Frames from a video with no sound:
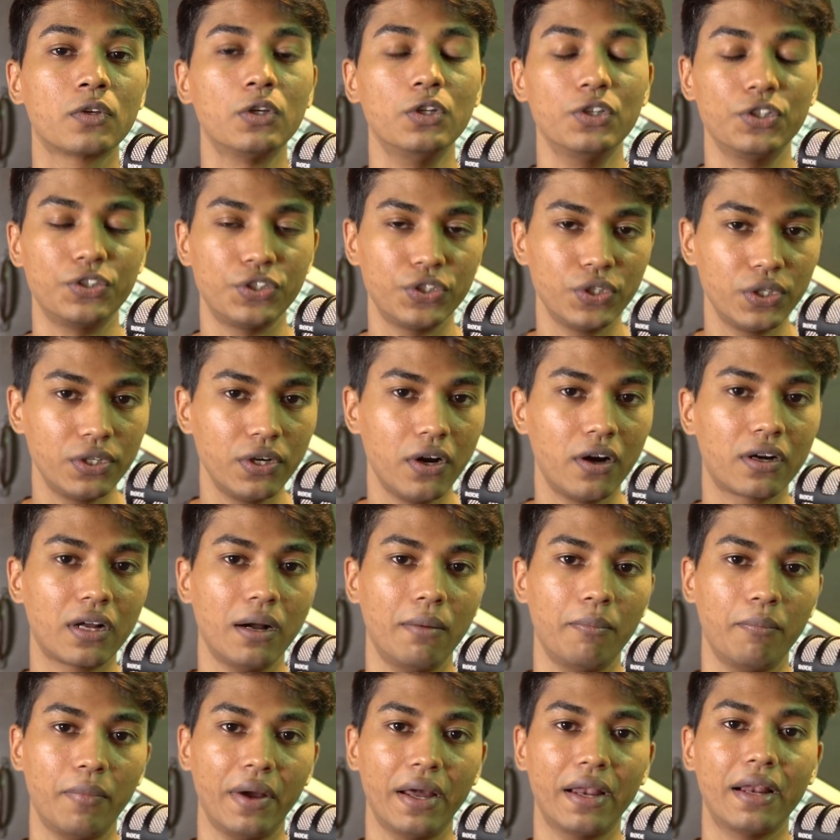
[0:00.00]
you should not
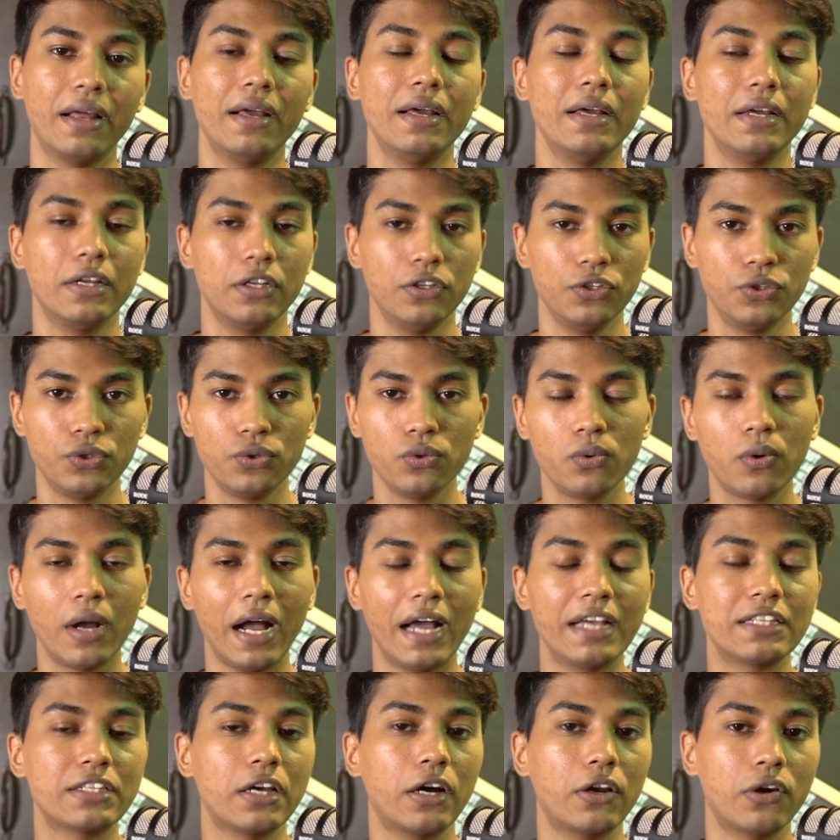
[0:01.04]
compare you
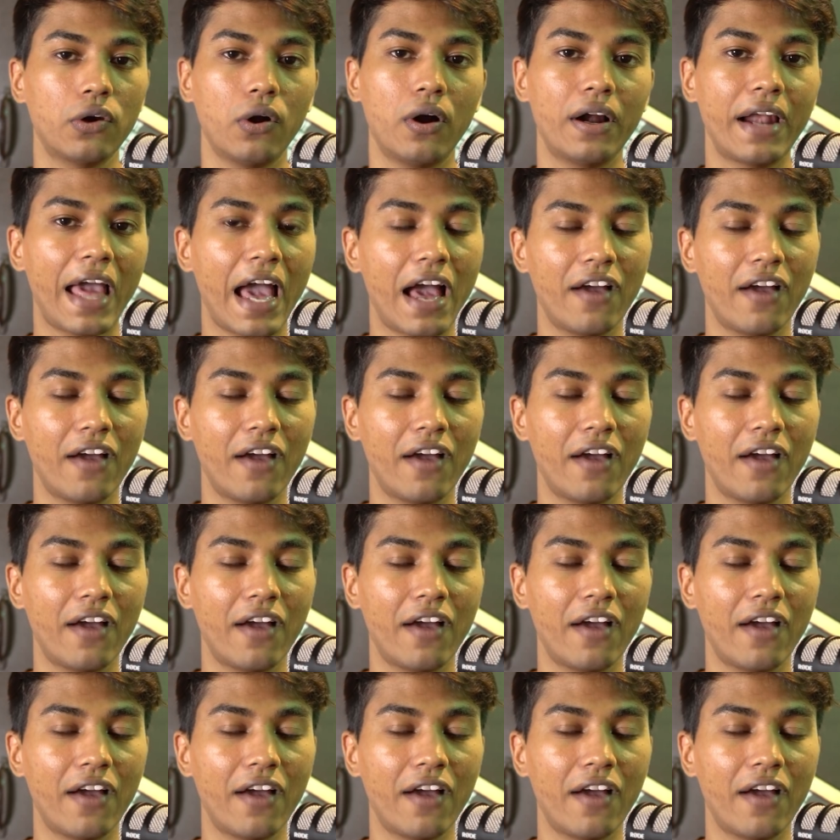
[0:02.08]
guys are not